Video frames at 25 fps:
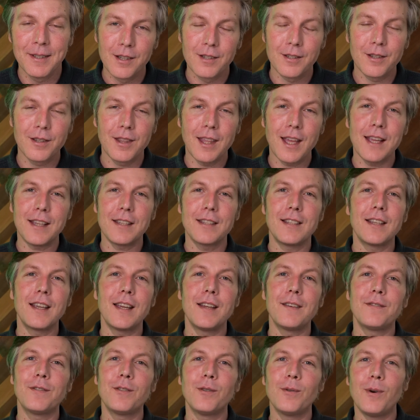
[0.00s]
So thanks
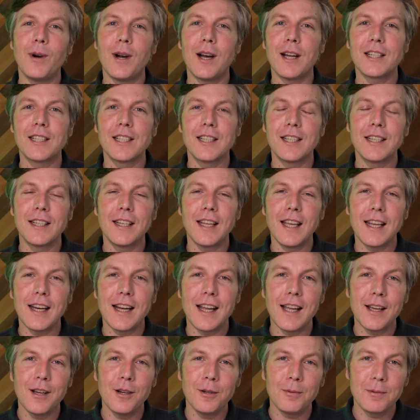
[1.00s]
again for watching, and
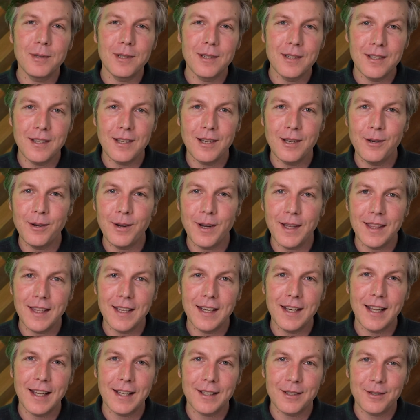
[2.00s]
I hope to see you at the
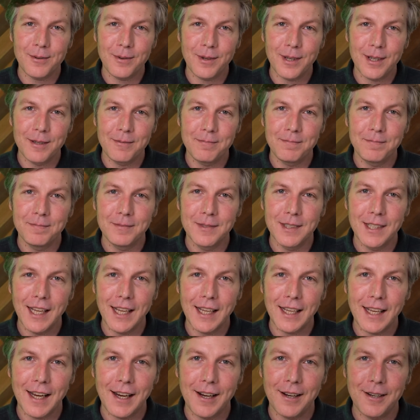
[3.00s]
next one. Take
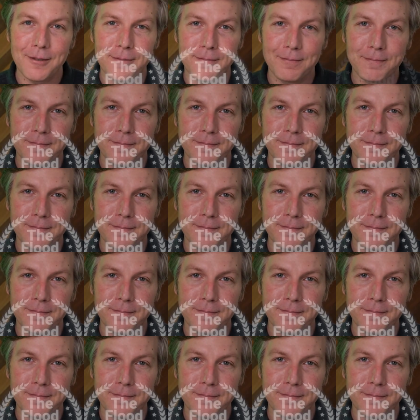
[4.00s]
care.